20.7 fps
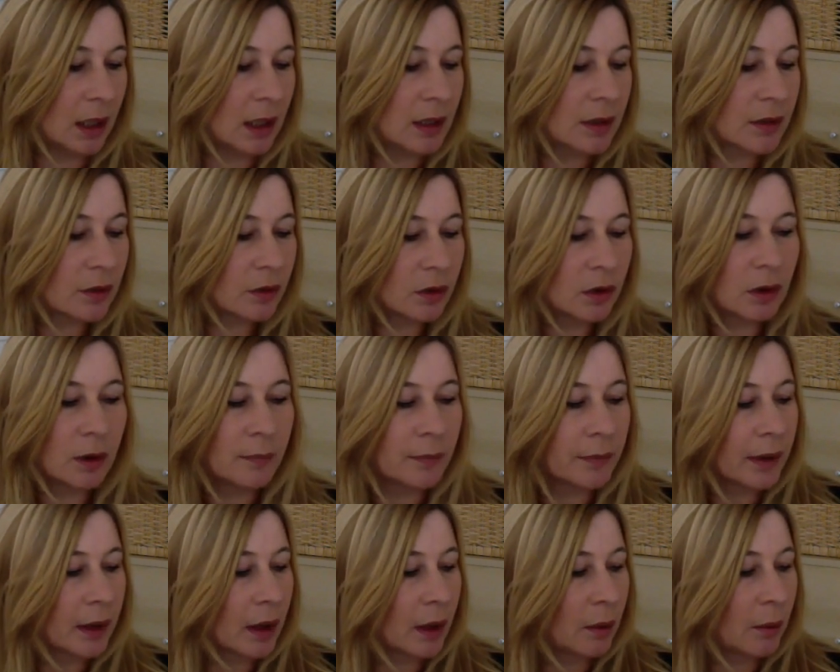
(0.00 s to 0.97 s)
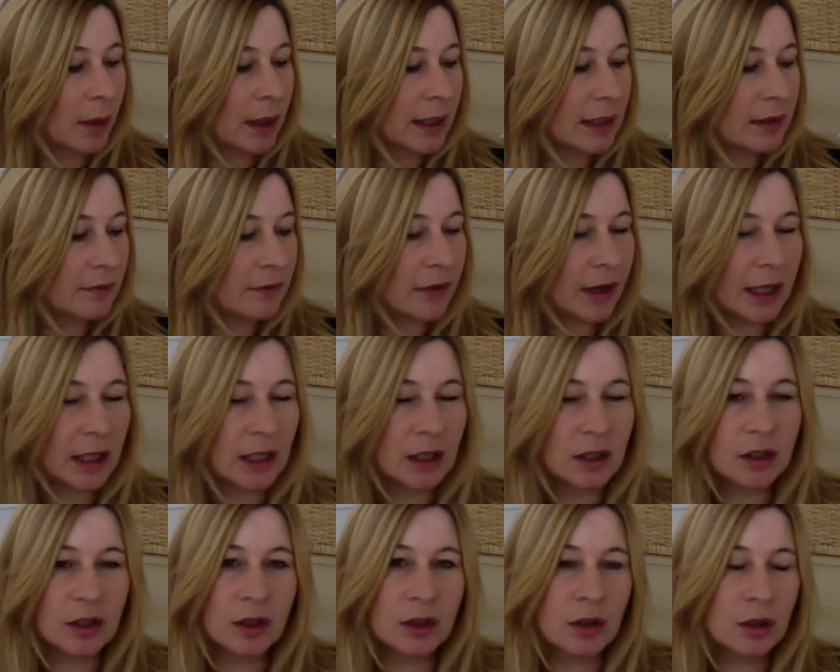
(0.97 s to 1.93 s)
So what I'd invite you
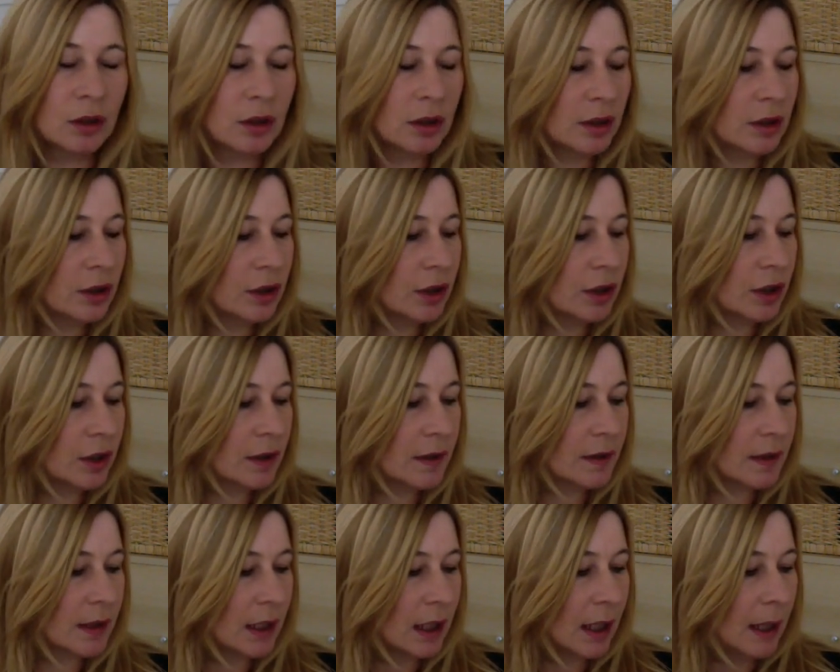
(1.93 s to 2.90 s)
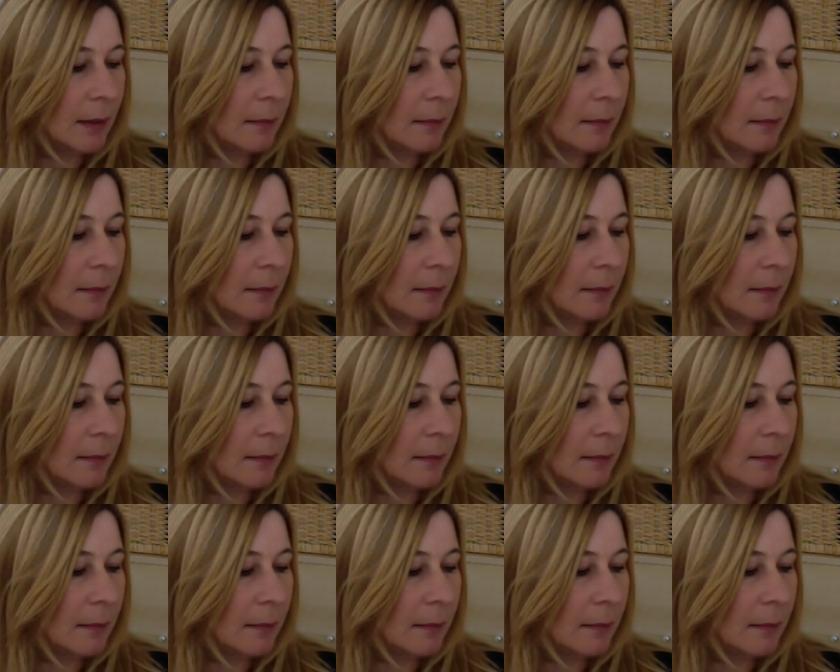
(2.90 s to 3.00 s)
to do is to just